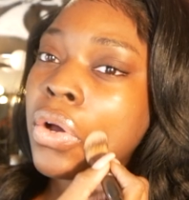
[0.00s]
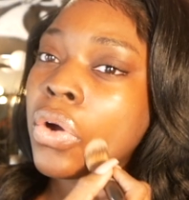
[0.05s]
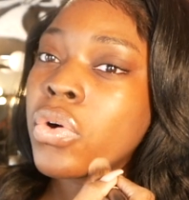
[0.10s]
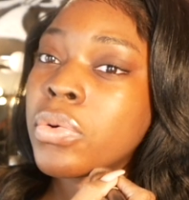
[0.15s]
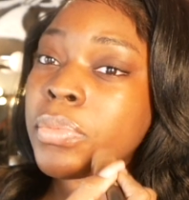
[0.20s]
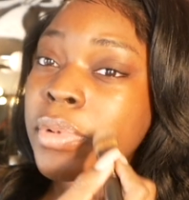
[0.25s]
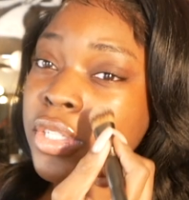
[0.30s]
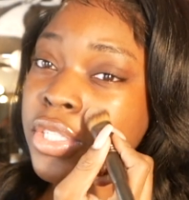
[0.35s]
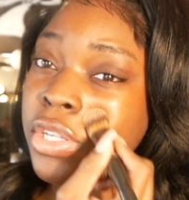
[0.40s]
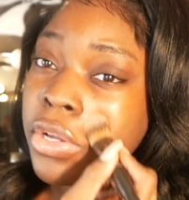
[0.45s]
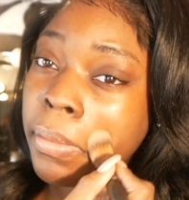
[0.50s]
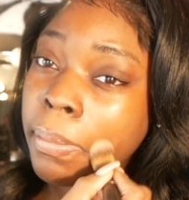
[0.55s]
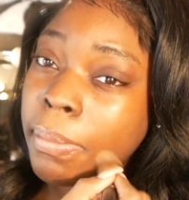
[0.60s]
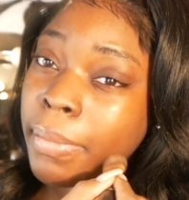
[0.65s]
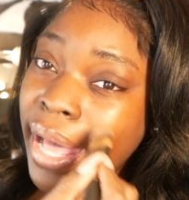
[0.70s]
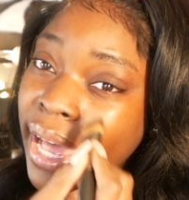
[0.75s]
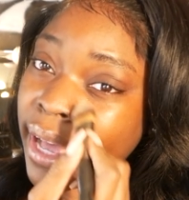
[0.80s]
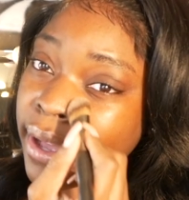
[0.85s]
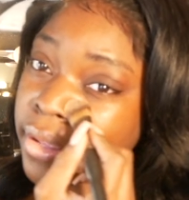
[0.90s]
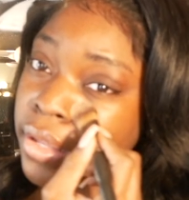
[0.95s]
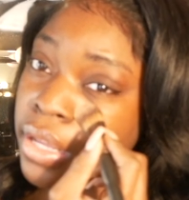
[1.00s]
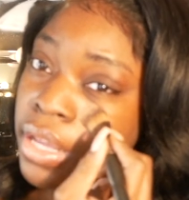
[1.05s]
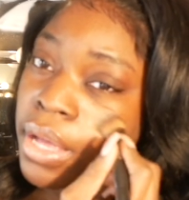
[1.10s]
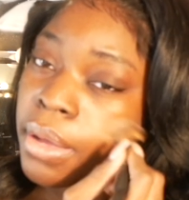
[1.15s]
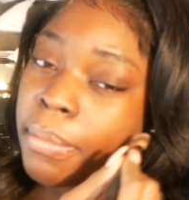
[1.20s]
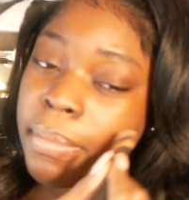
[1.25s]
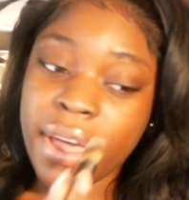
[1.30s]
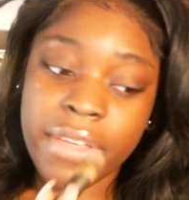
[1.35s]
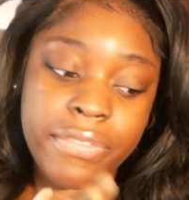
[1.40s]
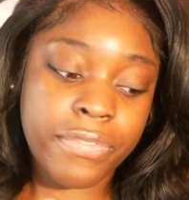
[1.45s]
almost look matte,
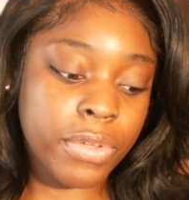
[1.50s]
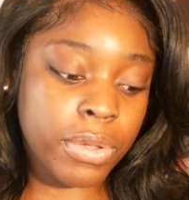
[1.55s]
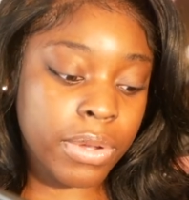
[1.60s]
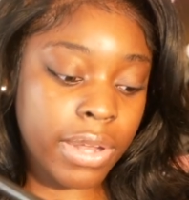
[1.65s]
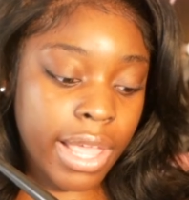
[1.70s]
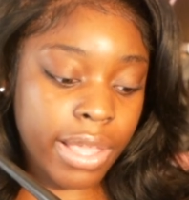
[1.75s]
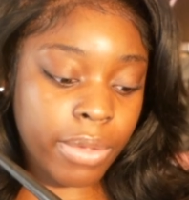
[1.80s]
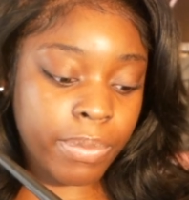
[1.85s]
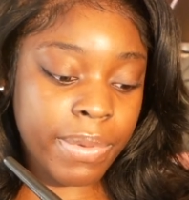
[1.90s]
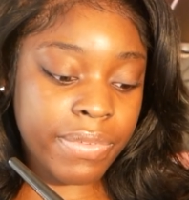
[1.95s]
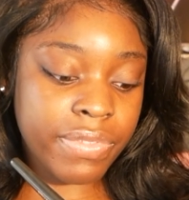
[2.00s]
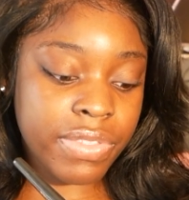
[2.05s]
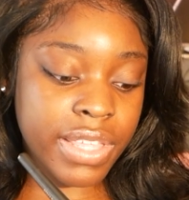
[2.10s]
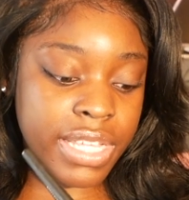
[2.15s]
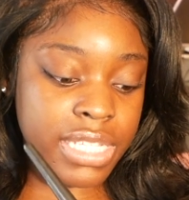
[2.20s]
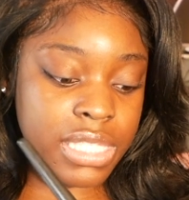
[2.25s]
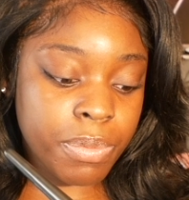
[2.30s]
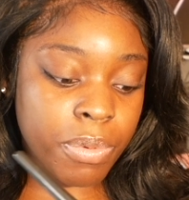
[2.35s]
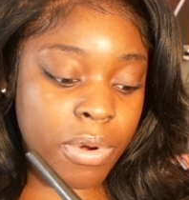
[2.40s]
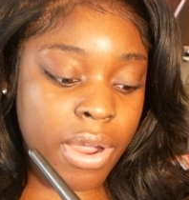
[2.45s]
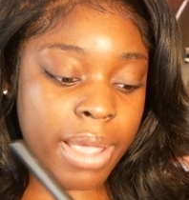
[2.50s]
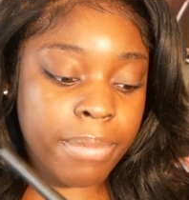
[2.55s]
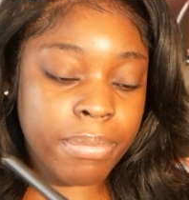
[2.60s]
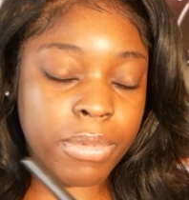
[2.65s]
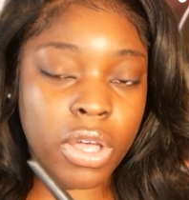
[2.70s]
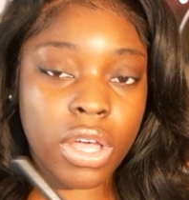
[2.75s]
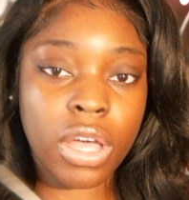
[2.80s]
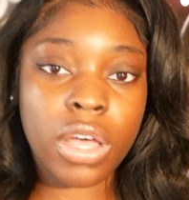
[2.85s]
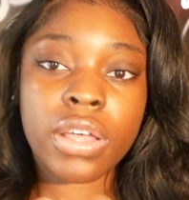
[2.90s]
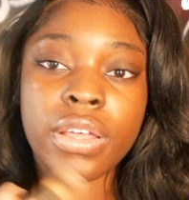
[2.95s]
but I feel like with this
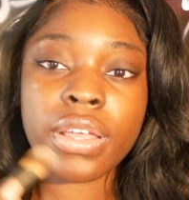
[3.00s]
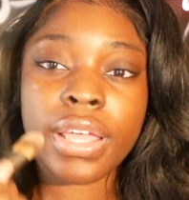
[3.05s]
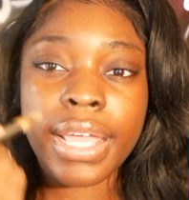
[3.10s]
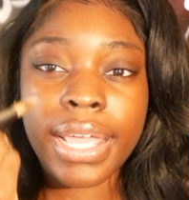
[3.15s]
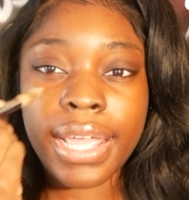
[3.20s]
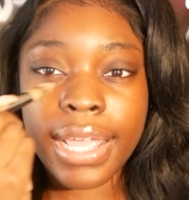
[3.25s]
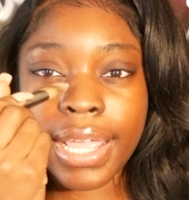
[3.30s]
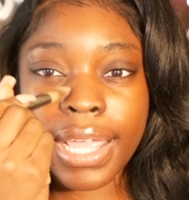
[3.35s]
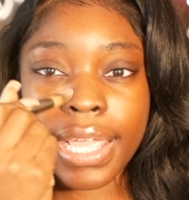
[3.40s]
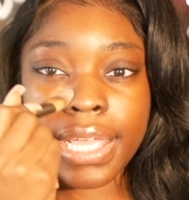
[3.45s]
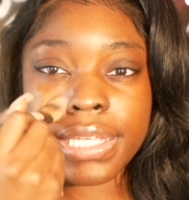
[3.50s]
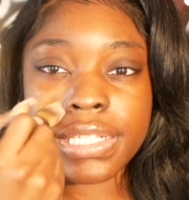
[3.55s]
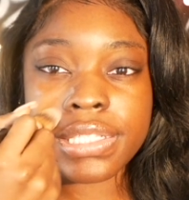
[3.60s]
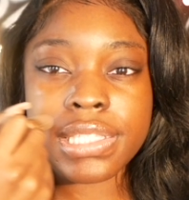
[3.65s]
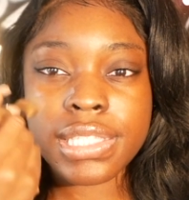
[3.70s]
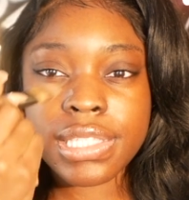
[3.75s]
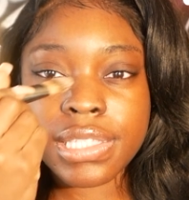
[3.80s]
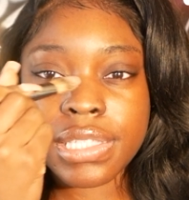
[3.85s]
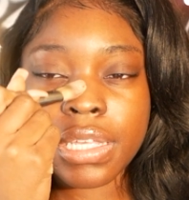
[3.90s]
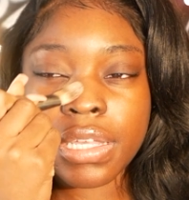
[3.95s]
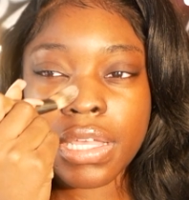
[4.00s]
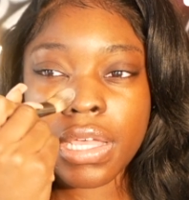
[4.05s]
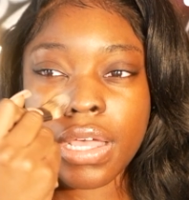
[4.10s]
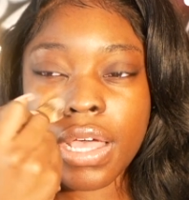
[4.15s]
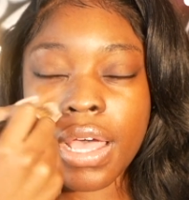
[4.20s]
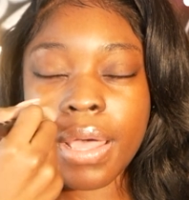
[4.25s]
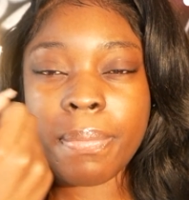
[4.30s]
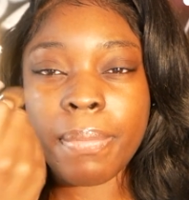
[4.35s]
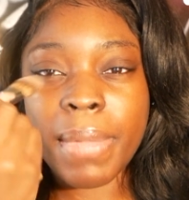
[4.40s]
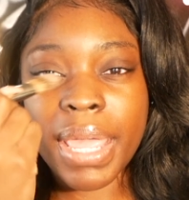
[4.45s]
primer it's
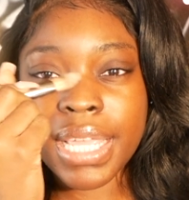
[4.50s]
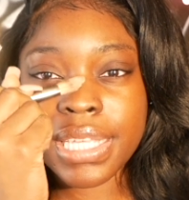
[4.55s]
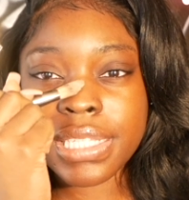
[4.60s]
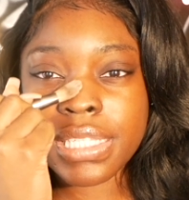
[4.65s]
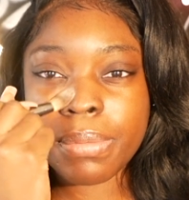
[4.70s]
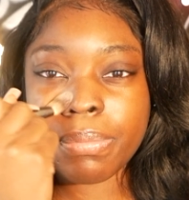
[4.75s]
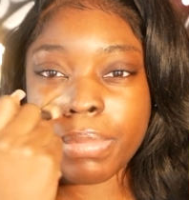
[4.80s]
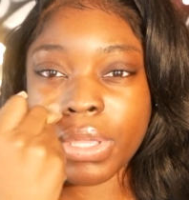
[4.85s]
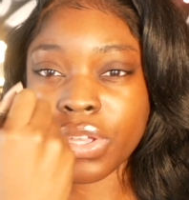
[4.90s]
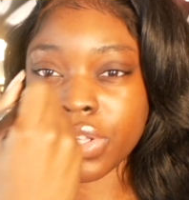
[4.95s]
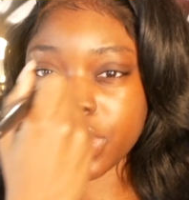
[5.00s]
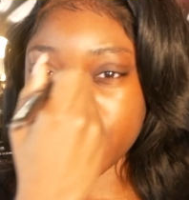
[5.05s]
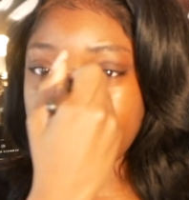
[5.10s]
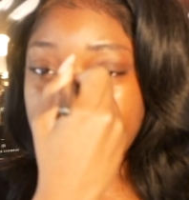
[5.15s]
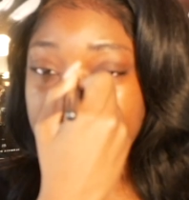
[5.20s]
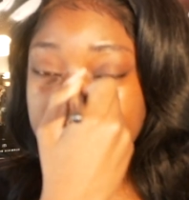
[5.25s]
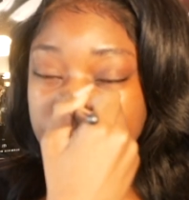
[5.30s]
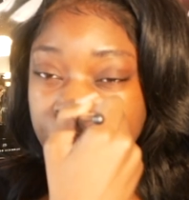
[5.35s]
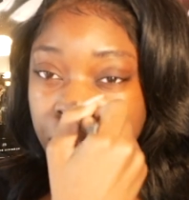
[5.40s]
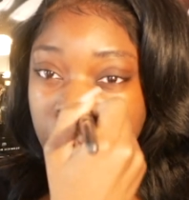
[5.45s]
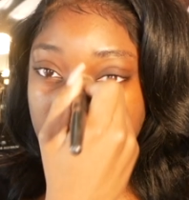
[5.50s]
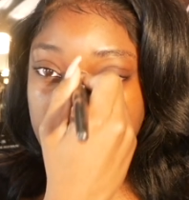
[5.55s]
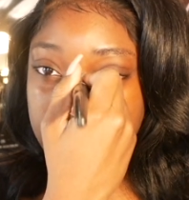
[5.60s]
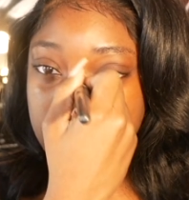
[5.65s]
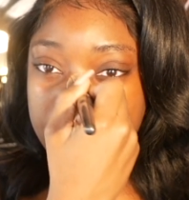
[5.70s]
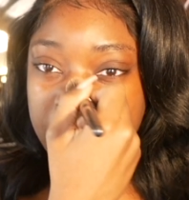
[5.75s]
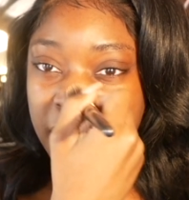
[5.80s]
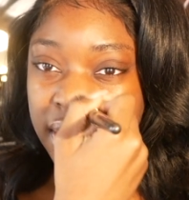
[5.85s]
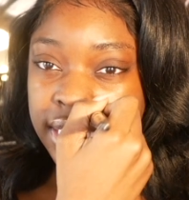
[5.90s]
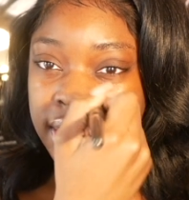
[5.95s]
amazing because it is
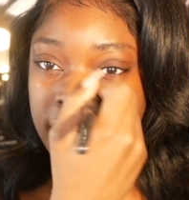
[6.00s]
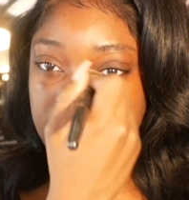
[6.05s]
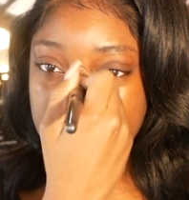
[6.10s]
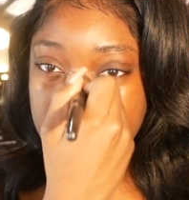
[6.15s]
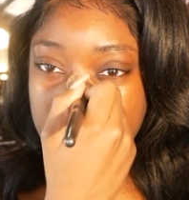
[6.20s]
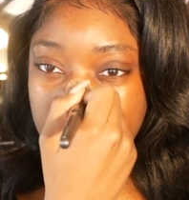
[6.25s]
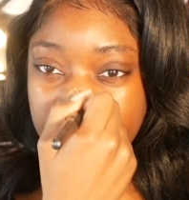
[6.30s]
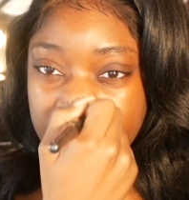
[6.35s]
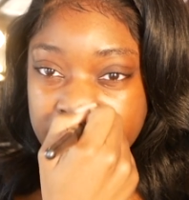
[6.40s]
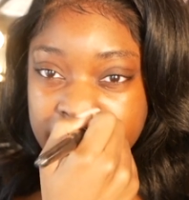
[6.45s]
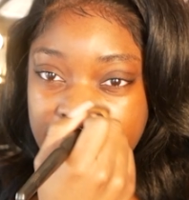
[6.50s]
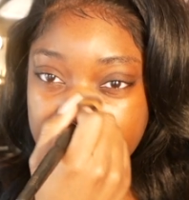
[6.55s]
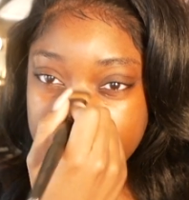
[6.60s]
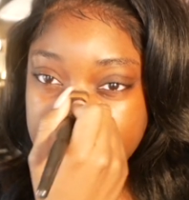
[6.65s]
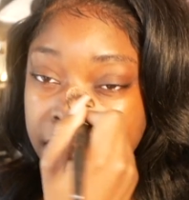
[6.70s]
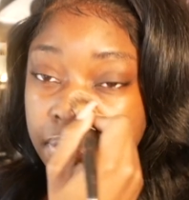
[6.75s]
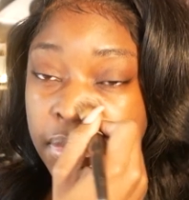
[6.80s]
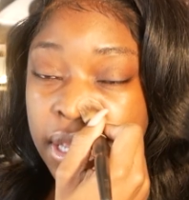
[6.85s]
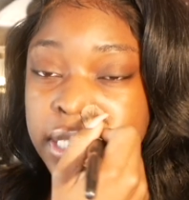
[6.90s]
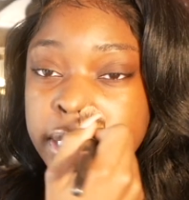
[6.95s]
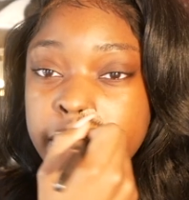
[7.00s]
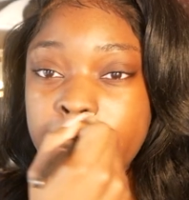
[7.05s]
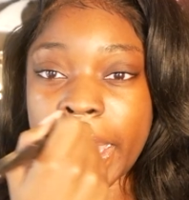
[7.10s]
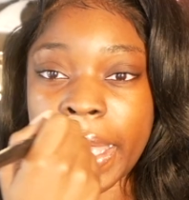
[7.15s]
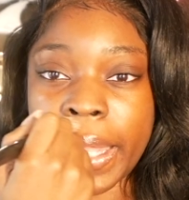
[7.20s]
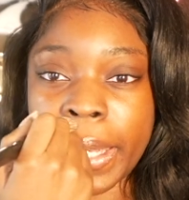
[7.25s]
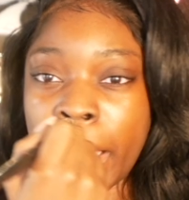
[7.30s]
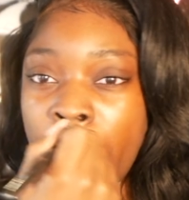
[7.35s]
priming my skin, so protecting my skin